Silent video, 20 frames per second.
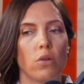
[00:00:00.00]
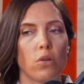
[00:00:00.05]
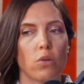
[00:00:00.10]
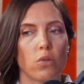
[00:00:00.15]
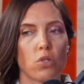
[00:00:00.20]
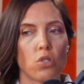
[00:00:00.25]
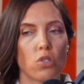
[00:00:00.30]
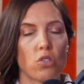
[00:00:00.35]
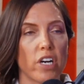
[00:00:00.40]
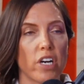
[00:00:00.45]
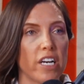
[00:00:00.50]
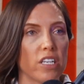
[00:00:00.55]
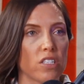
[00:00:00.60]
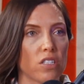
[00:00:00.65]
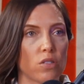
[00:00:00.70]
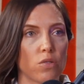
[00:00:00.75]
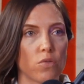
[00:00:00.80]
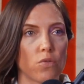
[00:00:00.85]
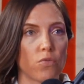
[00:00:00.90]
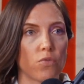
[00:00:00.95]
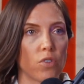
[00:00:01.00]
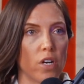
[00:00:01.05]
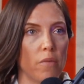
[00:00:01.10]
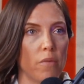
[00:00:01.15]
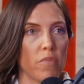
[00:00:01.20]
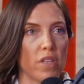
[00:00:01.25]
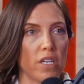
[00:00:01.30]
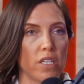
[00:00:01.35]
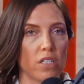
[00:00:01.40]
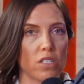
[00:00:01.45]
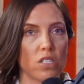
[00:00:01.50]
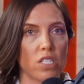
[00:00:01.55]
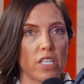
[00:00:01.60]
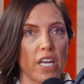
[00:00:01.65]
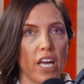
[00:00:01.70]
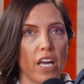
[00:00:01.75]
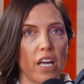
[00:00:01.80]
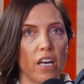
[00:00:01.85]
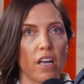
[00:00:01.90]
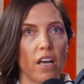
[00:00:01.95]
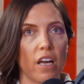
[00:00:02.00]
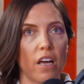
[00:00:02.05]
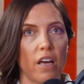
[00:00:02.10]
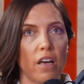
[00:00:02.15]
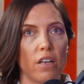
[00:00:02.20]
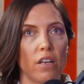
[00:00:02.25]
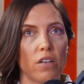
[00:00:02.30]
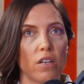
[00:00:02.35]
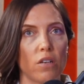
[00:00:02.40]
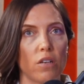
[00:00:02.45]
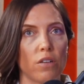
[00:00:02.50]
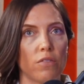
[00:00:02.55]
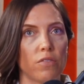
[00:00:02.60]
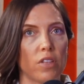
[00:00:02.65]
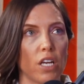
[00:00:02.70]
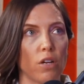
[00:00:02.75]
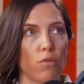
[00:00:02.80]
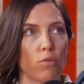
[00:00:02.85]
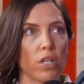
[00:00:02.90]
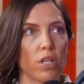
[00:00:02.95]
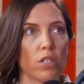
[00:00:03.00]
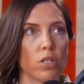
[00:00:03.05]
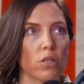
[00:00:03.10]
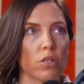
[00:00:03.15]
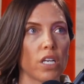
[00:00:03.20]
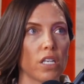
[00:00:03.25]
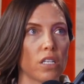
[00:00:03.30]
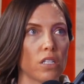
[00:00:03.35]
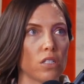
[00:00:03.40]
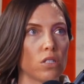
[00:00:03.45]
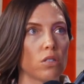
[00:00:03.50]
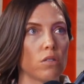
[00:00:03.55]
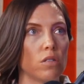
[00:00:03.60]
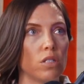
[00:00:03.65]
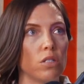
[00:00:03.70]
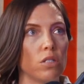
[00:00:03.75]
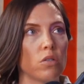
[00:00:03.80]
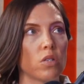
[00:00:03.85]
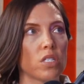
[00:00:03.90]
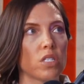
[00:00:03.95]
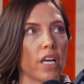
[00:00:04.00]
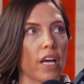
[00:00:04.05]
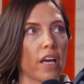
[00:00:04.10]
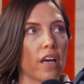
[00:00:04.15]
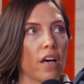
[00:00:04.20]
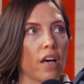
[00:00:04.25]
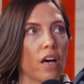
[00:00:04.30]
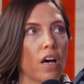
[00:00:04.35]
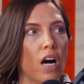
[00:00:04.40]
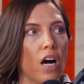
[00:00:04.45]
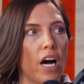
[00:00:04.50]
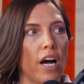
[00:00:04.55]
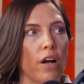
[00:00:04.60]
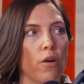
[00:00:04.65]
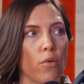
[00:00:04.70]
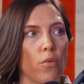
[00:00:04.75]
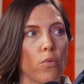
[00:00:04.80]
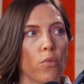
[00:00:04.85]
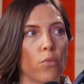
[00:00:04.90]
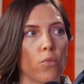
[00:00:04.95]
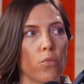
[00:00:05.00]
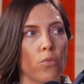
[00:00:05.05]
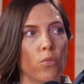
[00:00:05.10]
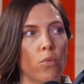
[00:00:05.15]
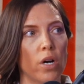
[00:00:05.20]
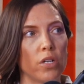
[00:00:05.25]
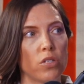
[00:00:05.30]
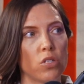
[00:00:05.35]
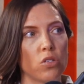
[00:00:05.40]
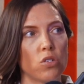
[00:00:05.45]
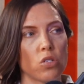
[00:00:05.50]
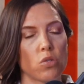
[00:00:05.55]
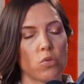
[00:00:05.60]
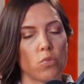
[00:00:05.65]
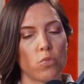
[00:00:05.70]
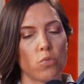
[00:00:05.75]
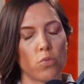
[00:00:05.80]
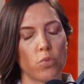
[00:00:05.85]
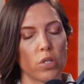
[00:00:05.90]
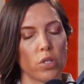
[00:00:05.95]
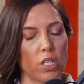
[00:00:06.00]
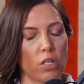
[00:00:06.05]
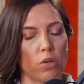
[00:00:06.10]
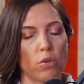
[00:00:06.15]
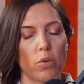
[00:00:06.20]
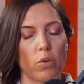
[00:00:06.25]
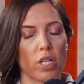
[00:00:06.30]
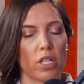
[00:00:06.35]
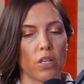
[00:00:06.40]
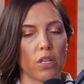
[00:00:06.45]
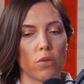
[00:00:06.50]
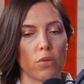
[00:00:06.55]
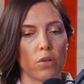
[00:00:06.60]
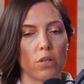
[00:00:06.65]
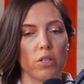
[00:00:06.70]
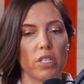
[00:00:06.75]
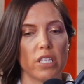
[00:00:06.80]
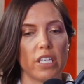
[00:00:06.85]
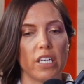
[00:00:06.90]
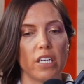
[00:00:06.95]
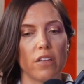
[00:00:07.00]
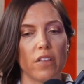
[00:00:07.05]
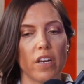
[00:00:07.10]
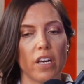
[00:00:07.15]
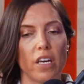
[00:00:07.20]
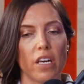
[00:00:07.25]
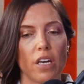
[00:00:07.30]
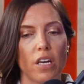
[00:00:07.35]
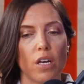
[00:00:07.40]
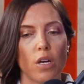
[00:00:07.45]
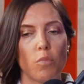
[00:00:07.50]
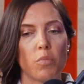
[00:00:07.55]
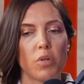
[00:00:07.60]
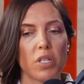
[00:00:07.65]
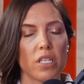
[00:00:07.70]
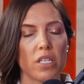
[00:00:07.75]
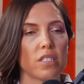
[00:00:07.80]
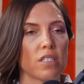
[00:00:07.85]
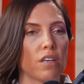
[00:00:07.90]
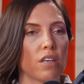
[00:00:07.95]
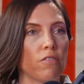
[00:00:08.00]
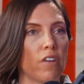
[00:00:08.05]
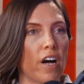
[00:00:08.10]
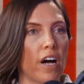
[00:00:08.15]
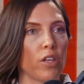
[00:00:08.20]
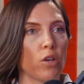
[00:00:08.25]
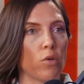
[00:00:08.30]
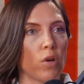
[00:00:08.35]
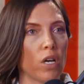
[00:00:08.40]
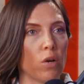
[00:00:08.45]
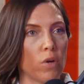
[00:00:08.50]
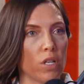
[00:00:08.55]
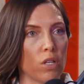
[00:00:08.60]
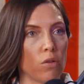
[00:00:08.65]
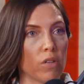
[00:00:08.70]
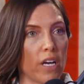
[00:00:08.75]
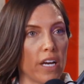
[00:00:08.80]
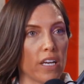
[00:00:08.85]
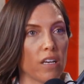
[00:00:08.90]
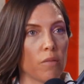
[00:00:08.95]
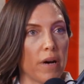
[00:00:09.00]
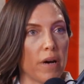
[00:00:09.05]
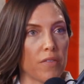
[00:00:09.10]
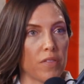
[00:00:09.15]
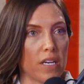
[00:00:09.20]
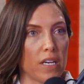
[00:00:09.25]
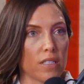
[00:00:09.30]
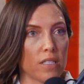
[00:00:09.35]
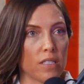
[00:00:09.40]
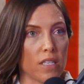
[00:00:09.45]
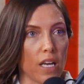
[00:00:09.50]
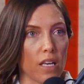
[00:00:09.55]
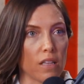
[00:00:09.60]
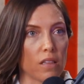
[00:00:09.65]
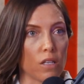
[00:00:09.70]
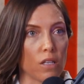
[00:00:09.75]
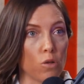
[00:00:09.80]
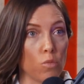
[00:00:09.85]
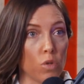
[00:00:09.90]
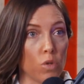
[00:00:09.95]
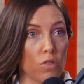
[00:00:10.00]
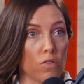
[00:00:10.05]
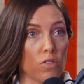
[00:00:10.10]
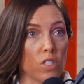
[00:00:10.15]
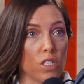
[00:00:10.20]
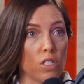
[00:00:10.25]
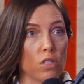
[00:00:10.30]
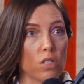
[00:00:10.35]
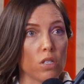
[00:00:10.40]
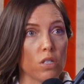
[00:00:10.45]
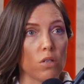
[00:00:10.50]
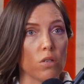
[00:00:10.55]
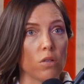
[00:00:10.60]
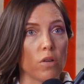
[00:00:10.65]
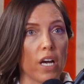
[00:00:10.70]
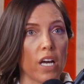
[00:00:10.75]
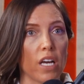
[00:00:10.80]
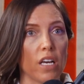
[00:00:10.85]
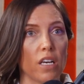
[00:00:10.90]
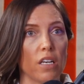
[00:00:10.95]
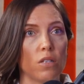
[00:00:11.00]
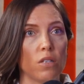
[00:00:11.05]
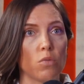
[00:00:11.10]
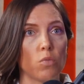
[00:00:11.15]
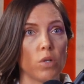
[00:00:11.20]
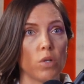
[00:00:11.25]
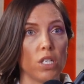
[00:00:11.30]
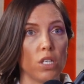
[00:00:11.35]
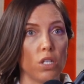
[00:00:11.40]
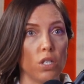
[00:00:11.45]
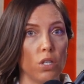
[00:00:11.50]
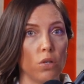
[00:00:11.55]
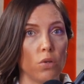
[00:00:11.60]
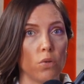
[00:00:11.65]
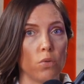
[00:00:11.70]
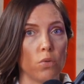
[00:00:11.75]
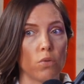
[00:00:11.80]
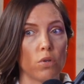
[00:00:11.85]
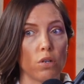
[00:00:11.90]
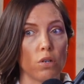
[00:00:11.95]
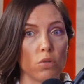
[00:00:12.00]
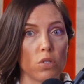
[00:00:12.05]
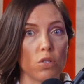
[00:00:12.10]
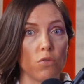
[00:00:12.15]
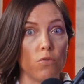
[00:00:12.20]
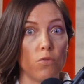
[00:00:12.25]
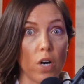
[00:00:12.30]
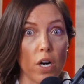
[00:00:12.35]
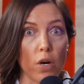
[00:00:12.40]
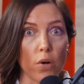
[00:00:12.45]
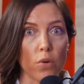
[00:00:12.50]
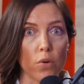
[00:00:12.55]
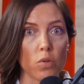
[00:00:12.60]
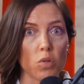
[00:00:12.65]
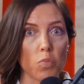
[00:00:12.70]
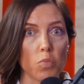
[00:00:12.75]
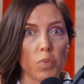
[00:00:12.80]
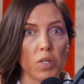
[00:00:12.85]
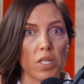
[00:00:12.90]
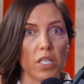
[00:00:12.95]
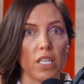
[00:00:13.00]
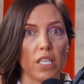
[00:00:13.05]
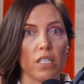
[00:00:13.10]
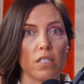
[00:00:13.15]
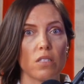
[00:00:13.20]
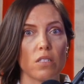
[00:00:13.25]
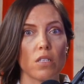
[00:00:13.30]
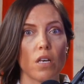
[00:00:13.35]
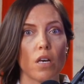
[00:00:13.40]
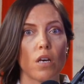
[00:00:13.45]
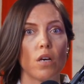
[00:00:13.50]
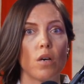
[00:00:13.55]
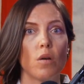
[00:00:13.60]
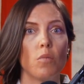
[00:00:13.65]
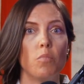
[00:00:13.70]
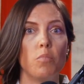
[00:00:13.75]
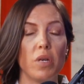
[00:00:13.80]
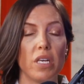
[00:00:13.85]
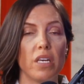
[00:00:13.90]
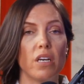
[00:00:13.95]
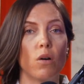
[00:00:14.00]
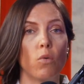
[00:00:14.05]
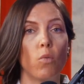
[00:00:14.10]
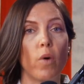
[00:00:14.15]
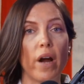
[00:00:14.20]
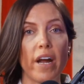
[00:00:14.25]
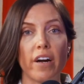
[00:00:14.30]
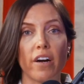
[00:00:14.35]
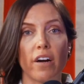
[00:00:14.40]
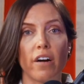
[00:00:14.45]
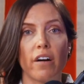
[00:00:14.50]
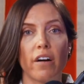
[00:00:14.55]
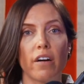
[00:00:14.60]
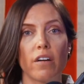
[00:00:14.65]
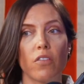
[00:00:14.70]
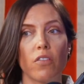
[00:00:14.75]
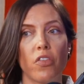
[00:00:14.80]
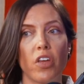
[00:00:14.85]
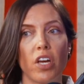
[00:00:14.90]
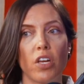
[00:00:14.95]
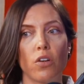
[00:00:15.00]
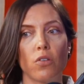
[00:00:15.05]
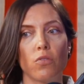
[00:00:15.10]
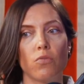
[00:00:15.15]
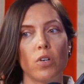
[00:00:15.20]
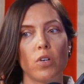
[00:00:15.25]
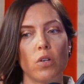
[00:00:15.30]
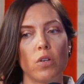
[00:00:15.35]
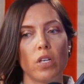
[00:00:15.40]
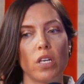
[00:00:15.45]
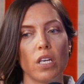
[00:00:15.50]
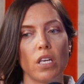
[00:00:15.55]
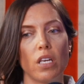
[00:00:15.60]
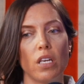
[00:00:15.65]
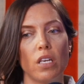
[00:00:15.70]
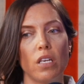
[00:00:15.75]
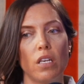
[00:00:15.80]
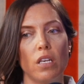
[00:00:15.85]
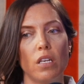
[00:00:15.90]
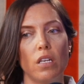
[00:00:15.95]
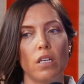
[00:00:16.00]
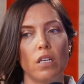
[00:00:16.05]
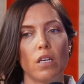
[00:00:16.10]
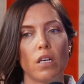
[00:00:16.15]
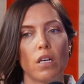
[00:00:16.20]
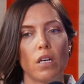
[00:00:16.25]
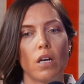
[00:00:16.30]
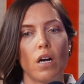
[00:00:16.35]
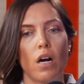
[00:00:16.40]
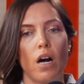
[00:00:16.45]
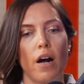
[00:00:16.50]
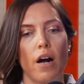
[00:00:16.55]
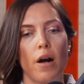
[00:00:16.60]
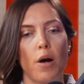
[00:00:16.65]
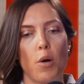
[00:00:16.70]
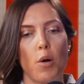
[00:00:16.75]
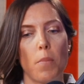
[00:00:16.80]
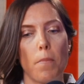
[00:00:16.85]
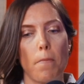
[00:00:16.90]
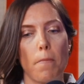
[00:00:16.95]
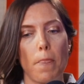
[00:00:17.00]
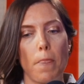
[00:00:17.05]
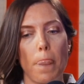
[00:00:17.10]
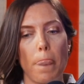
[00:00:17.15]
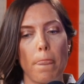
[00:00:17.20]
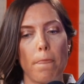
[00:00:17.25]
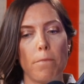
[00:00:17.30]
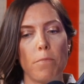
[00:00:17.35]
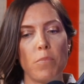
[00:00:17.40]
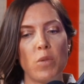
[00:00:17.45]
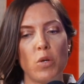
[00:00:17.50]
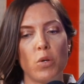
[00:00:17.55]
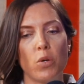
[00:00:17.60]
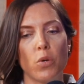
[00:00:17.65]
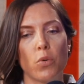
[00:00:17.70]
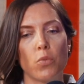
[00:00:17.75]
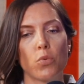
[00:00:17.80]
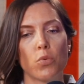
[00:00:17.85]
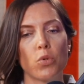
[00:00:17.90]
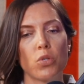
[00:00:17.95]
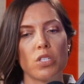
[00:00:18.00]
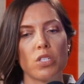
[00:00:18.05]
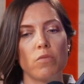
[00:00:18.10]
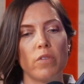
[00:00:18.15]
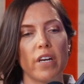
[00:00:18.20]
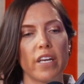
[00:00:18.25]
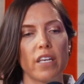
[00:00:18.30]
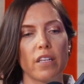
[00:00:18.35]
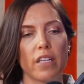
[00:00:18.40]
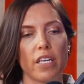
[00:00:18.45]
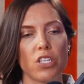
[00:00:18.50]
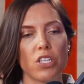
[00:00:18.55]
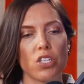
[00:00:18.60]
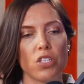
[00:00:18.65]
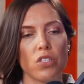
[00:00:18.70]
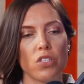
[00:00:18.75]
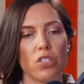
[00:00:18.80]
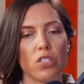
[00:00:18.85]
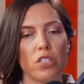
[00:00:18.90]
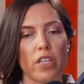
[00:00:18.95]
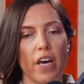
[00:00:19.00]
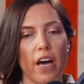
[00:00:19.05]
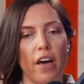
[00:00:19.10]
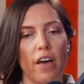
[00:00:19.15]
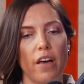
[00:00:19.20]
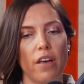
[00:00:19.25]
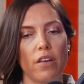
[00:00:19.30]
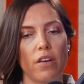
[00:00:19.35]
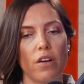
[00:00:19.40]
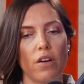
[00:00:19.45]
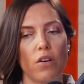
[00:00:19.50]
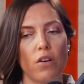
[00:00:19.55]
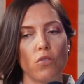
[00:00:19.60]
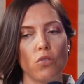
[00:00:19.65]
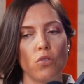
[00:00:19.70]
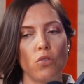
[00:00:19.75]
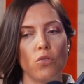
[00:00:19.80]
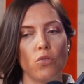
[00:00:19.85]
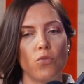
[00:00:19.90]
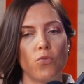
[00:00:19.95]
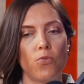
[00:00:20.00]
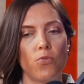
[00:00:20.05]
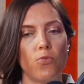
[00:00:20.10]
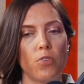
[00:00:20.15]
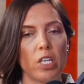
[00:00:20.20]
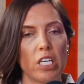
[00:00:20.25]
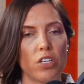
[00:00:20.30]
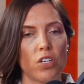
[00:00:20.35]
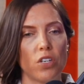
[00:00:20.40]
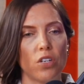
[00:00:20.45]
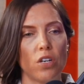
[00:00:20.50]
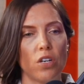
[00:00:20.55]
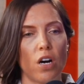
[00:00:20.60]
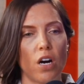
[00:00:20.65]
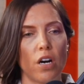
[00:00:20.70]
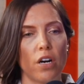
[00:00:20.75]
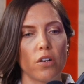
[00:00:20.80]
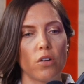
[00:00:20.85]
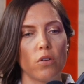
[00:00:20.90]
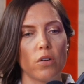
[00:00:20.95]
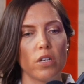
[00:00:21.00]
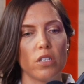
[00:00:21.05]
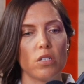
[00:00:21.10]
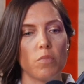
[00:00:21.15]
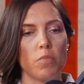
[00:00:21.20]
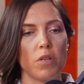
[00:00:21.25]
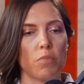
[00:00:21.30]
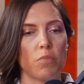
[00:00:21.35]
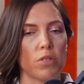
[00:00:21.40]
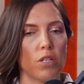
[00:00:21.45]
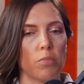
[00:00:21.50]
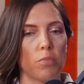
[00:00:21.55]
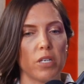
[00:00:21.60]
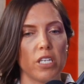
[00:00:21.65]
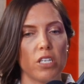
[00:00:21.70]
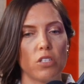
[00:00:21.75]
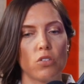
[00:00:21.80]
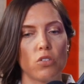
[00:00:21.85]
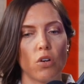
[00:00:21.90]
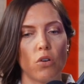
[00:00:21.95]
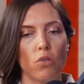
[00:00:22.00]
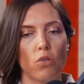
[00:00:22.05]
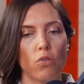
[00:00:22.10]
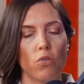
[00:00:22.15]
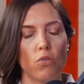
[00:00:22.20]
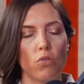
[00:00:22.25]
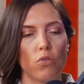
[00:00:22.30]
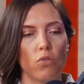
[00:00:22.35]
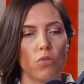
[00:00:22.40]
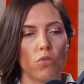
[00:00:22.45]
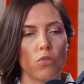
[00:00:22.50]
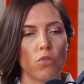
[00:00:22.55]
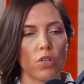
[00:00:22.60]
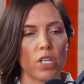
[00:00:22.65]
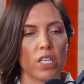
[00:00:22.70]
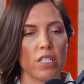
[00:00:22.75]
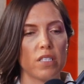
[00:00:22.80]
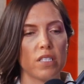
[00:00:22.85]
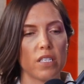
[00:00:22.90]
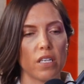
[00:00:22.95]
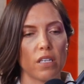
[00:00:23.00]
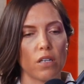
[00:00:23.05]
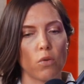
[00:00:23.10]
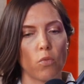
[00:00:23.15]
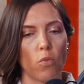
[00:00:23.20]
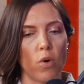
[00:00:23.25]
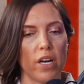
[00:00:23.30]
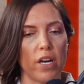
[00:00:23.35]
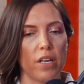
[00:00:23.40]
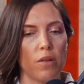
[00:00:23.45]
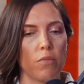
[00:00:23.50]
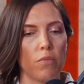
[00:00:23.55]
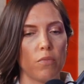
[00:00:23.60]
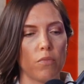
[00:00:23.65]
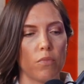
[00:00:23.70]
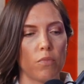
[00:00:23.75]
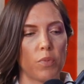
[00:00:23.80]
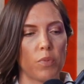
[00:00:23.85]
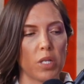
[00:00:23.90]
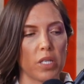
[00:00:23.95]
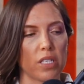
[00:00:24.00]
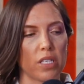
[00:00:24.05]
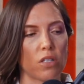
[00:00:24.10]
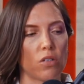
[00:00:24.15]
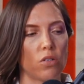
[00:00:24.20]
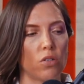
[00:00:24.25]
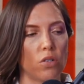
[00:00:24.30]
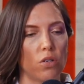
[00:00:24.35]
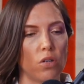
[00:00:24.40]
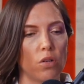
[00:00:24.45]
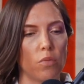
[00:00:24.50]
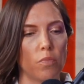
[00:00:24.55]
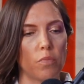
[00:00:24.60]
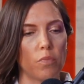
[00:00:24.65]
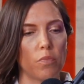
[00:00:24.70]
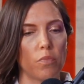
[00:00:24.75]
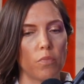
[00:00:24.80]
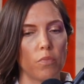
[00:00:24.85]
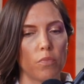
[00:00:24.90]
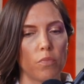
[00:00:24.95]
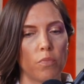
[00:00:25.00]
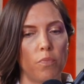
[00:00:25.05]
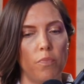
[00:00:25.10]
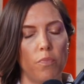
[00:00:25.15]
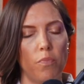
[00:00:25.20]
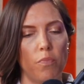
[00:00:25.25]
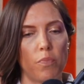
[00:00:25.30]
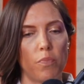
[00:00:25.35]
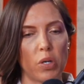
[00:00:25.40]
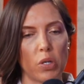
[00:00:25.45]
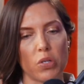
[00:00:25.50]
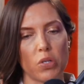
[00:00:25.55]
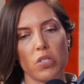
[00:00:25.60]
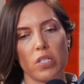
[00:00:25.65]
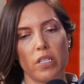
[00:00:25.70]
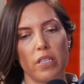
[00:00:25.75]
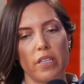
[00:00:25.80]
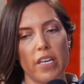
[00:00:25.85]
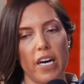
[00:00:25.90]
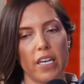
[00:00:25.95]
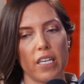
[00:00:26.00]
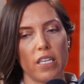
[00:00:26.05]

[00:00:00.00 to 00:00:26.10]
stress from their state. And if they relocated to a new state, I want to just really quickly throw in there that please evaluate what you like about that state that you moved into. And when you go to vote, please be aware that you're voting in, rules and regulations that you feel are going to be appropriate. Don't consider what political person that